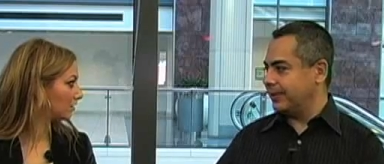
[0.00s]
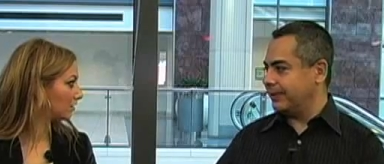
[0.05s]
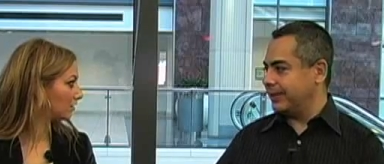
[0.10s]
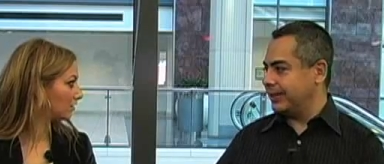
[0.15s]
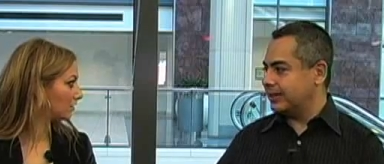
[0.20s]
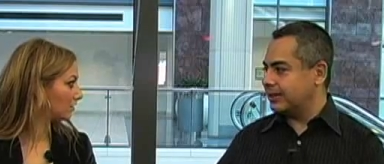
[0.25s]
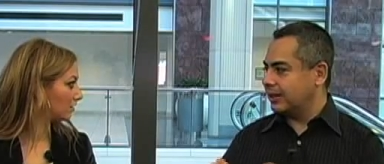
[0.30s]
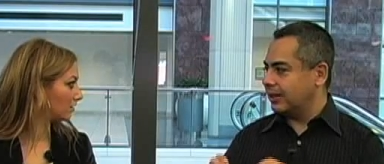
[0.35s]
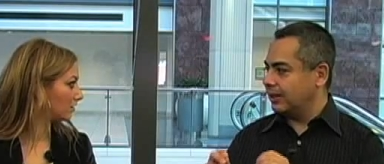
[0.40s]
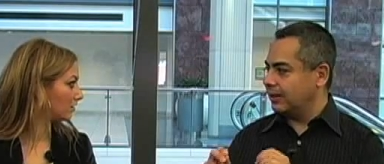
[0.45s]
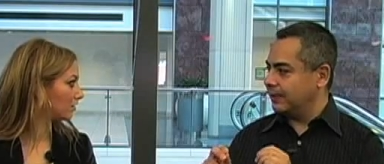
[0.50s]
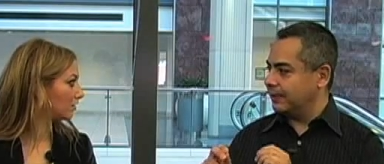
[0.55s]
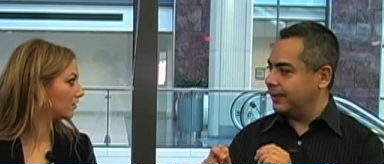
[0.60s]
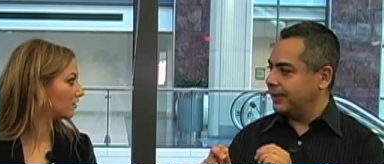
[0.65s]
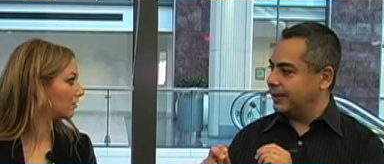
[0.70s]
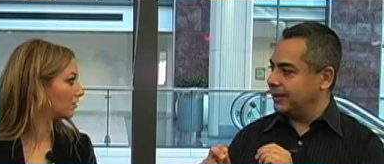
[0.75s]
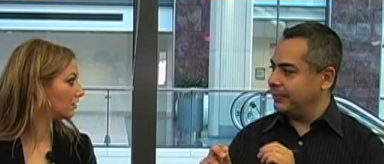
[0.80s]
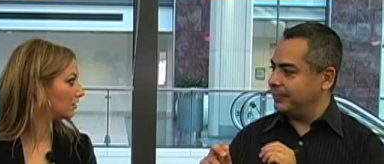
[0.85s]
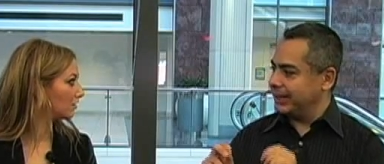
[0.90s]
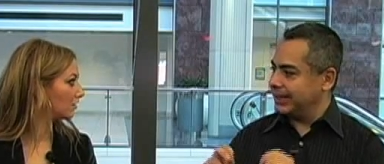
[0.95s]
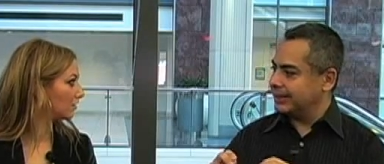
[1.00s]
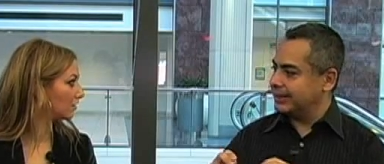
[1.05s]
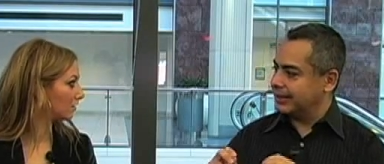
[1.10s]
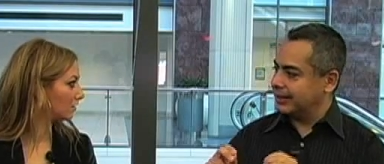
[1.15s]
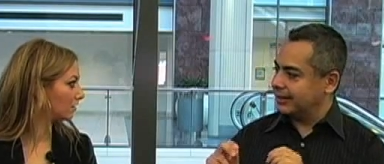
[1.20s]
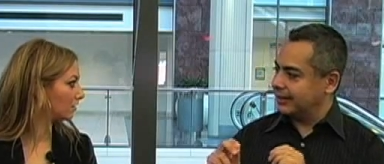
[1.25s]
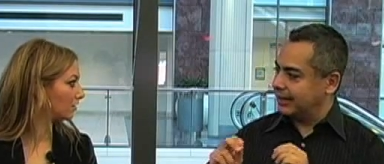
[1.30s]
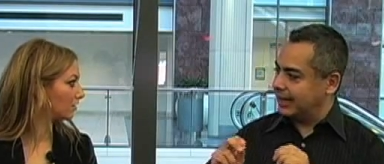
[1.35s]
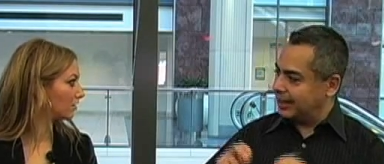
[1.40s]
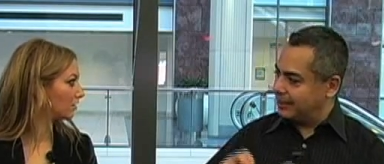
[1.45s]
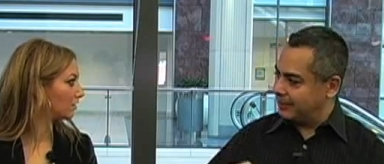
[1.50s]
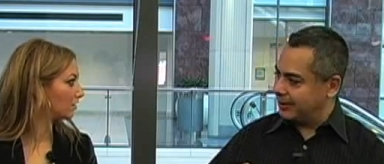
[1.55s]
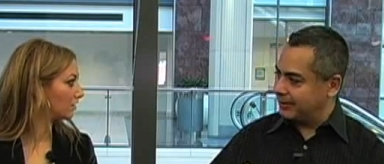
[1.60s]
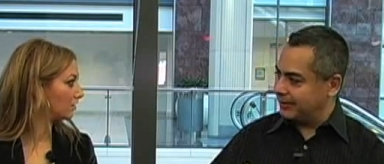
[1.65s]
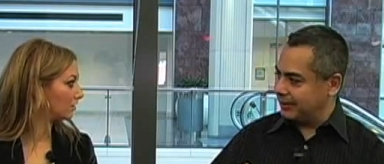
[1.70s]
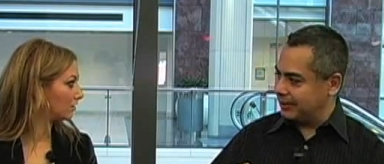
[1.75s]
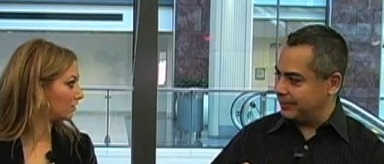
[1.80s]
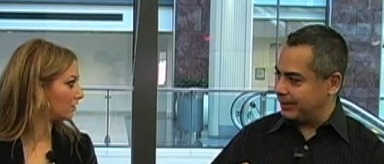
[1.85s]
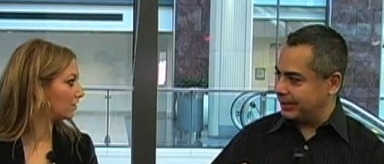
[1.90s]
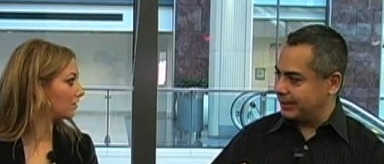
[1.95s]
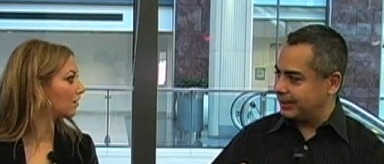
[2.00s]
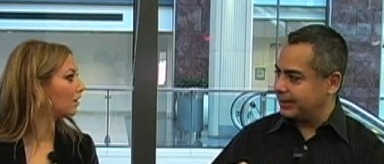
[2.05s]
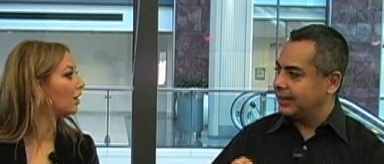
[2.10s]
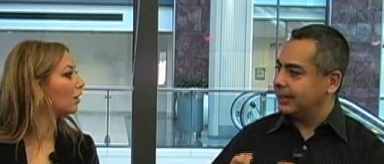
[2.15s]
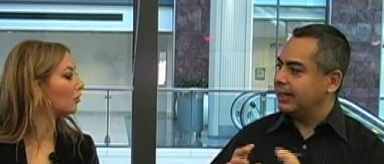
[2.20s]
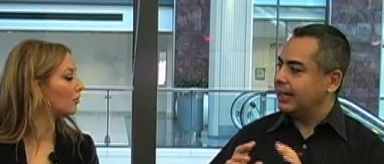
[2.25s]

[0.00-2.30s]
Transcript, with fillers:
Speaker 1: risk of the Mexican immigrant men.